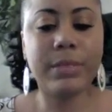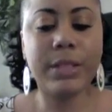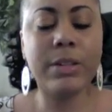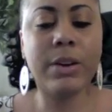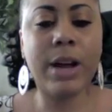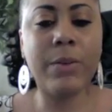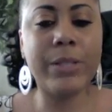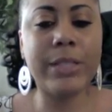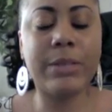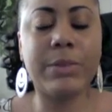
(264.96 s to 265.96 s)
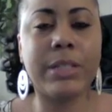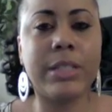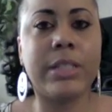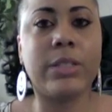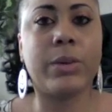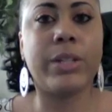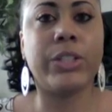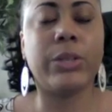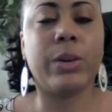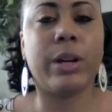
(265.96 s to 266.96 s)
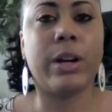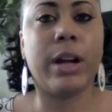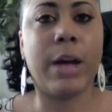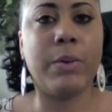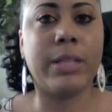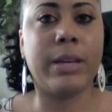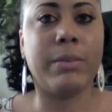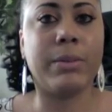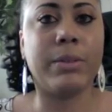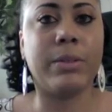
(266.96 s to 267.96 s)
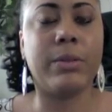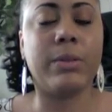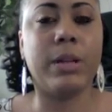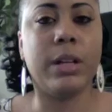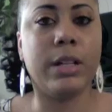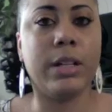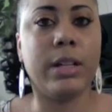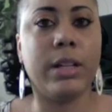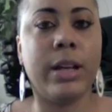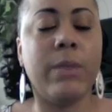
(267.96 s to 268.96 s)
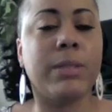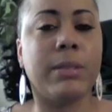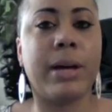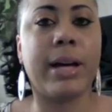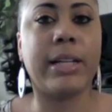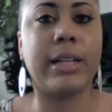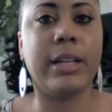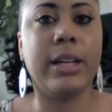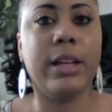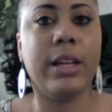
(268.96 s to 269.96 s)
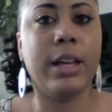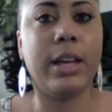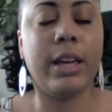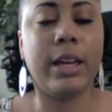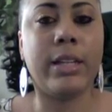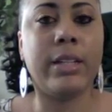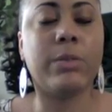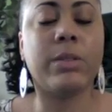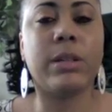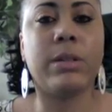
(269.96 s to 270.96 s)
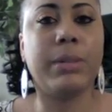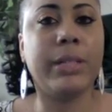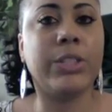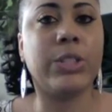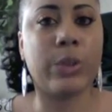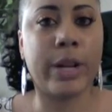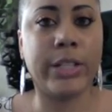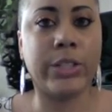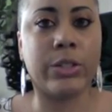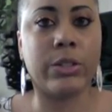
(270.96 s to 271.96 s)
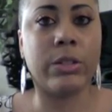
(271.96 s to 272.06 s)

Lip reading: I recently was in a situation where I was able to help somebody, and this was a complete stranger.